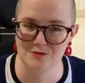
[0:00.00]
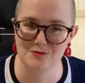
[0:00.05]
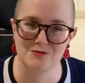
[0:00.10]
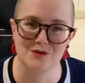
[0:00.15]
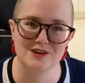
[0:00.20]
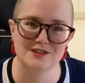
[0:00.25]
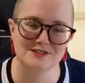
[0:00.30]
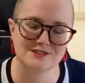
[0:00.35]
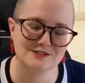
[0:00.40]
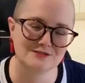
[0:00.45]

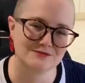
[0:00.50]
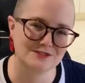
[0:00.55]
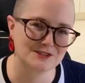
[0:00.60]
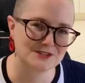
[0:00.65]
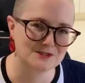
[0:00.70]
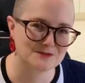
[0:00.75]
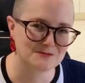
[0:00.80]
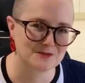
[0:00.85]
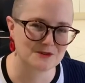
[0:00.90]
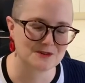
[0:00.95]
One is a
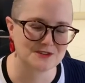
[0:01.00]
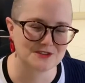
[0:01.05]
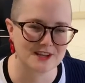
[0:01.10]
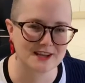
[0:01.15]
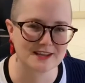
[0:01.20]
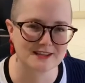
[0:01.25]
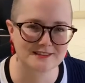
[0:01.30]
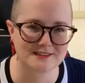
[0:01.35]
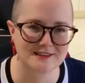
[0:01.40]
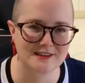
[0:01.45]
finished
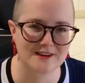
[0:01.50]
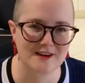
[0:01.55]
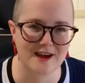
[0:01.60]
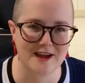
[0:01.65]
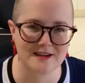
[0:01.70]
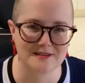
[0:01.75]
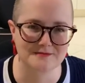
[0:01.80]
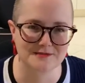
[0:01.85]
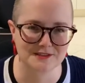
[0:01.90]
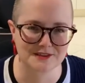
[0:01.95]
project that I
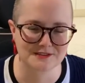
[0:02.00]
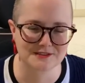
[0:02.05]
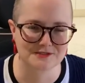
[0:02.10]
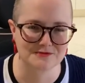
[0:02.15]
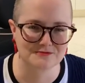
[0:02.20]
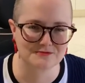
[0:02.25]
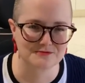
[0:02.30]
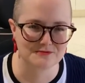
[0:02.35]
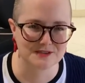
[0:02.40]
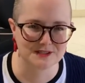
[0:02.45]
am just
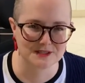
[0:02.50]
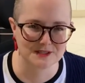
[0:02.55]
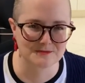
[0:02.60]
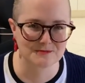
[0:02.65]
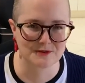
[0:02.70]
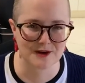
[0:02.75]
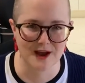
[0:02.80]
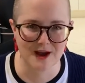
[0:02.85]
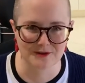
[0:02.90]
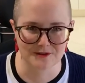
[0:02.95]
really
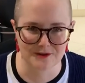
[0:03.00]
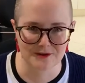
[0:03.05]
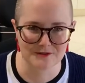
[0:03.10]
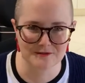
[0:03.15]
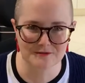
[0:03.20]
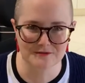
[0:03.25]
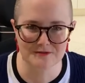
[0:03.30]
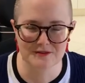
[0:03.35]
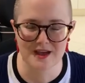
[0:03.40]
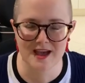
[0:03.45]
proud of
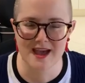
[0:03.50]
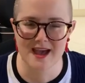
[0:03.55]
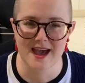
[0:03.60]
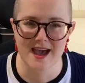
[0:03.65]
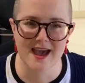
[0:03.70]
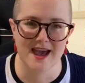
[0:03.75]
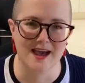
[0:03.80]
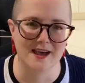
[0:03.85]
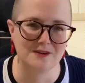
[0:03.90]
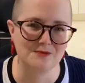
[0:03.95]

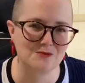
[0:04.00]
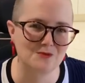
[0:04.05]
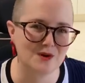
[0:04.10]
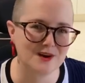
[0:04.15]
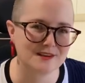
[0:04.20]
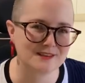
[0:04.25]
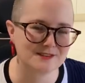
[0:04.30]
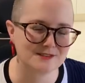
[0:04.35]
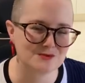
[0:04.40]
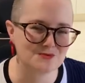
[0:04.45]
and one
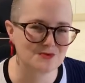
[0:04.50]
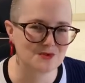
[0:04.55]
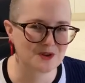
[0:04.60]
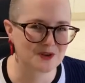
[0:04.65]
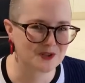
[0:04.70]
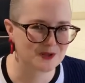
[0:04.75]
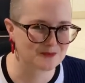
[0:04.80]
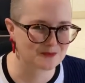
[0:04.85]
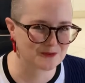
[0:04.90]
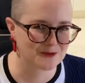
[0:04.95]
is a
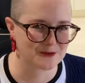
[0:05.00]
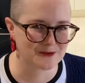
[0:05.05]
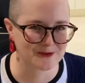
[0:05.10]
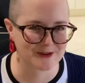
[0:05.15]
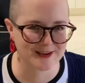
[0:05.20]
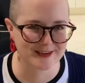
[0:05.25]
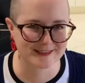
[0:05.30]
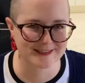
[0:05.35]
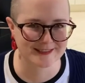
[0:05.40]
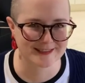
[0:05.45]
work in
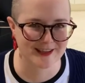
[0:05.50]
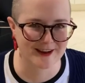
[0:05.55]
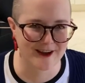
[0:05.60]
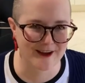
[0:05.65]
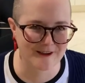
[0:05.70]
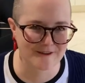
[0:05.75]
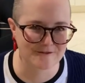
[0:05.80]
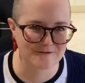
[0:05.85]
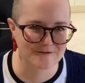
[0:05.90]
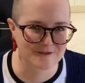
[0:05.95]
progress that
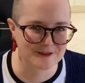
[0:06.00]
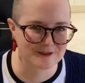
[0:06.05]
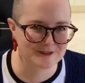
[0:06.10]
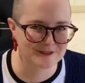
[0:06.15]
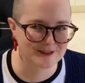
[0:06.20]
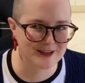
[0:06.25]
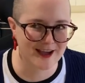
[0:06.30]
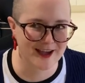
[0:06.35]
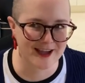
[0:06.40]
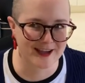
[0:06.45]
I feel
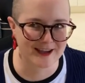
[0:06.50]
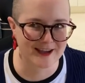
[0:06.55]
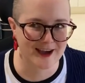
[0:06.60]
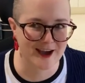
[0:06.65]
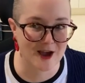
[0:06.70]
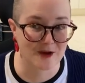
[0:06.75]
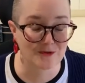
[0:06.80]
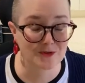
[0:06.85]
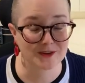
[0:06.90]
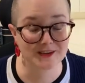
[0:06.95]
like
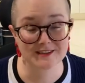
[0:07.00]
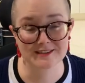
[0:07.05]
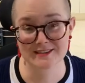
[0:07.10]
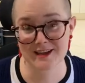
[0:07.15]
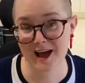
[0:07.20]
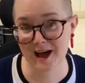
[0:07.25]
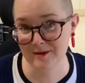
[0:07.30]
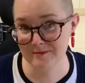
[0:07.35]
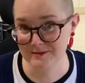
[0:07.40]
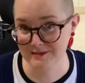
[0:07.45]
I wanted to
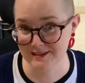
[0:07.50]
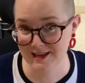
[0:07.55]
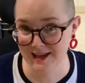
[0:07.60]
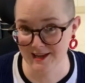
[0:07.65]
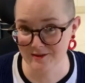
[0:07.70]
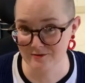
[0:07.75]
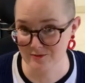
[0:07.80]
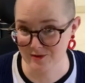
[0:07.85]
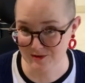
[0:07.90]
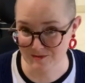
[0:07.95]

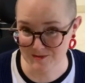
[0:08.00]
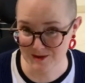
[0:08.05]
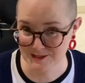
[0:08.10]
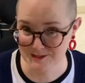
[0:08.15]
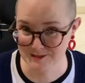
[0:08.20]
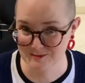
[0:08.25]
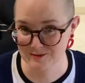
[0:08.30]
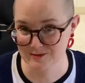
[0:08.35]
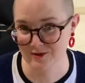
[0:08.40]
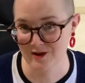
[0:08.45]
update one of my
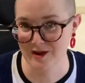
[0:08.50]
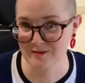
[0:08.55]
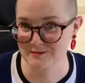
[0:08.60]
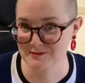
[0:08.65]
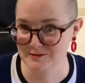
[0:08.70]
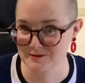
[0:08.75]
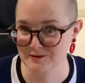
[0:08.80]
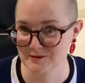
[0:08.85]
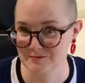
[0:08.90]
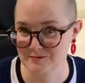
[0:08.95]
subscribers
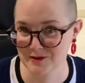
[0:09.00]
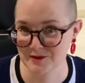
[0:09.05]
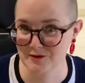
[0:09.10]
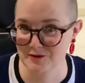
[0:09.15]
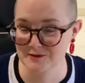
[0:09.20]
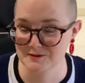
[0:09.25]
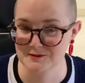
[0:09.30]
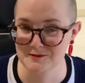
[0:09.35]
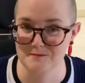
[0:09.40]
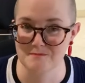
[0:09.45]
on
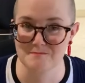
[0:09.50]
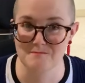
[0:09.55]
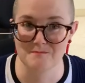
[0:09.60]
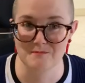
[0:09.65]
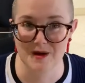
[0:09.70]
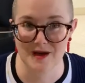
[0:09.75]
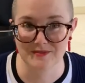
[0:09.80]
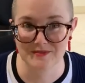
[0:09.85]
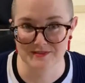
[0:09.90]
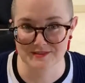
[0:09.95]
because
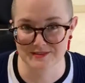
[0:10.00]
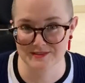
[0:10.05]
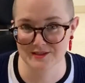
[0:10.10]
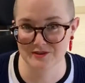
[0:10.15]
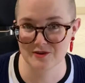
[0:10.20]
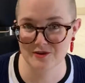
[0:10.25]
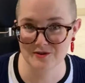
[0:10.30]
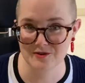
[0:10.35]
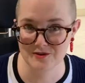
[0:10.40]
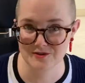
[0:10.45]
months
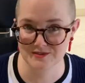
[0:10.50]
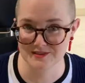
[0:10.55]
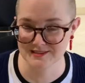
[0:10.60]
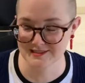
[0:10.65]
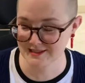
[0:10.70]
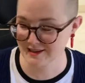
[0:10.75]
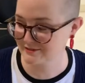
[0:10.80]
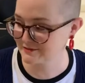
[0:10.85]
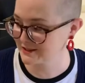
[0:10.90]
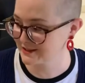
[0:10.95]
ago, this
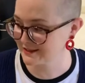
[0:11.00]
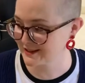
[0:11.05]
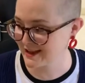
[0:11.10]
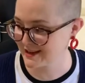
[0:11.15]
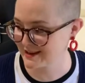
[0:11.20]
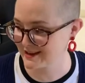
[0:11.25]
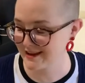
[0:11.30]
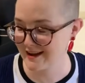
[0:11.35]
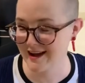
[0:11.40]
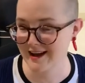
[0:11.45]
lovely
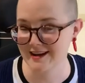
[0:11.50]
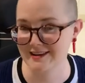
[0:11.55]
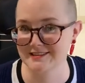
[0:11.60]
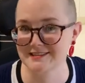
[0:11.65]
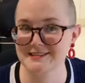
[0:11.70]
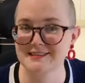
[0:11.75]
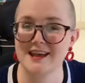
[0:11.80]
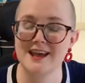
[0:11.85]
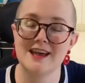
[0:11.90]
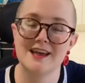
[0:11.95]
lady
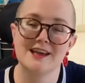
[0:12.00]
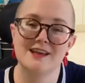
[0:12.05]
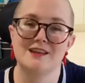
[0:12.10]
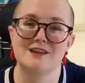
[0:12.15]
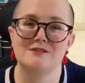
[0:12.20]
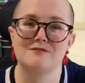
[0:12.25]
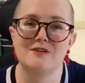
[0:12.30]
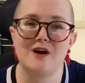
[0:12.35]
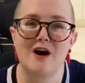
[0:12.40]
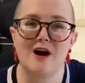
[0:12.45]
asked
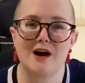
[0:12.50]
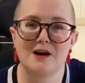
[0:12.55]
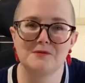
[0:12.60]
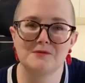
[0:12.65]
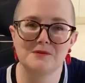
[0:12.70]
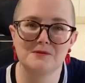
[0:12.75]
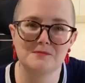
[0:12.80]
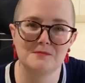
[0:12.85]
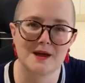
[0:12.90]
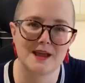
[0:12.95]
if I
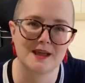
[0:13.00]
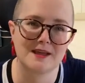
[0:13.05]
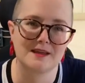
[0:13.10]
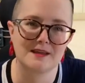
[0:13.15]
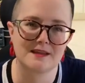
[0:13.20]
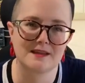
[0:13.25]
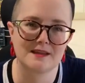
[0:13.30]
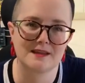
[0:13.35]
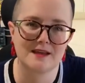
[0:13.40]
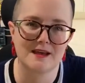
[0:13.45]
would make
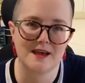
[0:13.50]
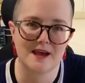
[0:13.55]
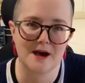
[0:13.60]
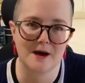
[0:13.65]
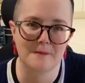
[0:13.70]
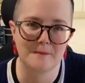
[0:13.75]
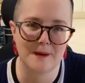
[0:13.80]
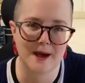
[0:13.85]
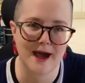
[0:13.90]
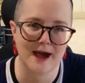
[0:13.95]
a
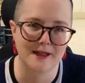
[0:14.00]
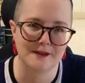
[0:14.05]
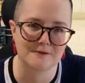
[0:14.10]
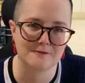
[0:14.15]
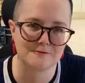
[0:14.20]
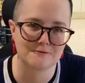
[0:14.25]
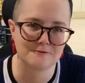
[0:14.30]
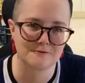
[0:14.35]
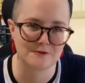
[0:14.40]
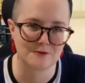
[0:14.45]
pattern
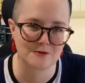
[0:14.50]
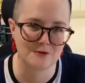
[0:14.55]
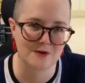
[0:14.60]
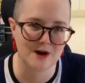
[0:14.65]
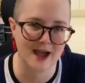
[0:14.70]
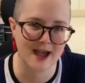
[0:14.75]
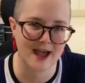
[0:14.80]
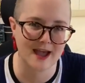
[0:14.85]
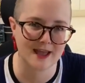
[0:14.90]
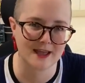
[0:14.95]
for
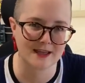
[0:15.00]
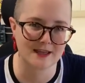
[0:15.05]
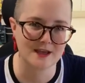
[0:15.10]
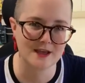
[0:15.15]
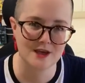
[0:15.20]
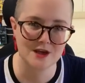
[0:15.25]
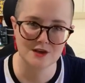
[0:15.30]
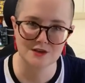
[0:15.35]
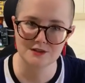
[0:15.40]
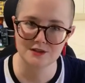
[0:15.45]
a
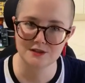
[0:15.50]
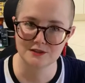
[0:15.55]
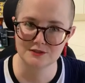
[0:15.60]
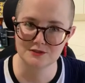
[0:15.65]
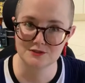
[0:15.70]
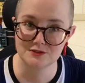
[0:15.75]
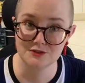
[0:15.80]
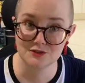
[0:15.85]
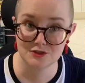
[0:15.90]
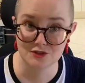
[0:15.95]

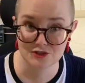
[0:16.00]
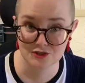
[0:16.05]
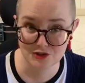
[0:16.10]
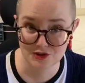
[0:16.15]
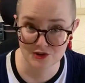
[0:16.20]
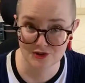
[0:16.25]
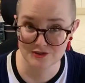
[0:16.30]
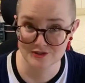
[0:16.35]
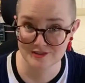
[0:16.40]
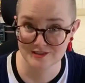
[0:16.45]

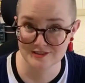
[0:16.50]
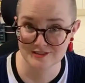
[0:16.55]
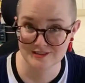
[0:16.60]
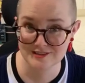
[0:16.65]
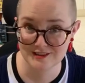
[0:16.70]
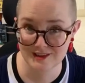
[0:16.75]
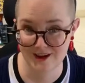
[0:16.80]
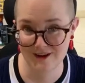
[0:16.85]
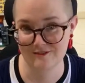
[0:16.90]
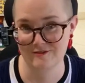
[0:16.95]
detergent
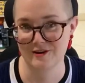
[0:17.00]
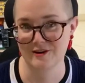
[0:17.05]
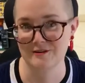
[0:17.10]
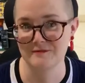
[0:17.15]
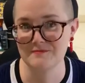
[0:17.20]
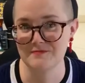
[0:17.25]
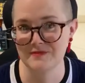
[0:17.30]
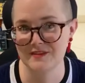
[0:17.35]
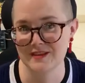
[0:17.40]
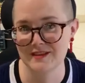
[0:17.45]
cover,
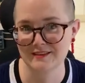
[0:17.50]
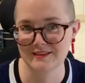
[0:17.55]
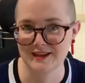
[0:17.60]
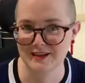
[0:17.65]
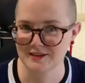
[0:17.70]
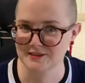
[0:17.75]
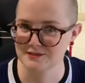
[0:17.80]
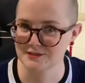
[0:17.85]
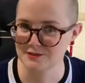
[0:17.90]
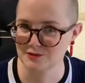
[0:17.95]
like
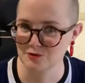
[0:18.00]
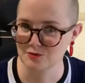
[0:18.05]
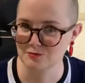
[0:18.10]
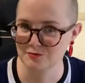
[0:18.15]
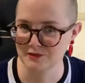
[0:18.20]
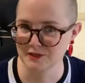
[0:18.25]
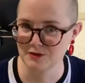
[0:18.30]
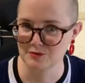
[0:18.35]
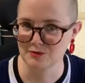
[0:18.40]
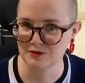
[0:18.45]
a soap
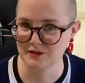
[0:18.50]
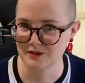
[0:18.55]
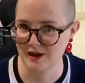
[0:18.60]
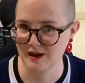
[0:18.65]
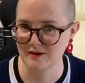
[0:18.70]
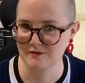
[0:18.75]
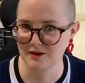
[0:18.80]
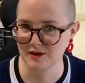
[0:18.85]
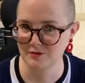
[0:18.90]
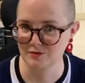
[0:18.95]
liquid
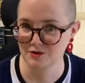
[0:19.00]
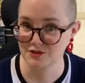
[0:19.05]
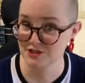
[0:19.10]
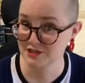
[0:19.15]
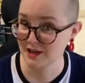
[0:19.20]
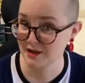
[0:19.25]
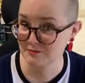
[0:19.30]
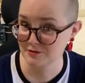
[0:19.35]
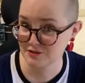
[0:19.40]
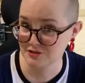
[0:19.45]
cover, washing
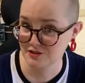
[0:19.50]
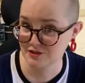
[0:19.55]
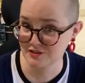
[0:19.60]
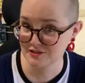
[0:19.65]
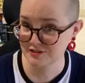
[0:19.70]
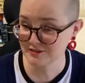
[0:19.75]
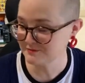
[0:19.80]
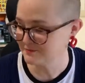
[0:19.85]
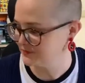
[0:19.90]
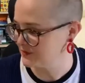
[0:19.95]
up
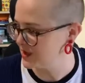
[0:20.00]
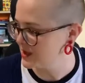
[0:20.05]
detergent.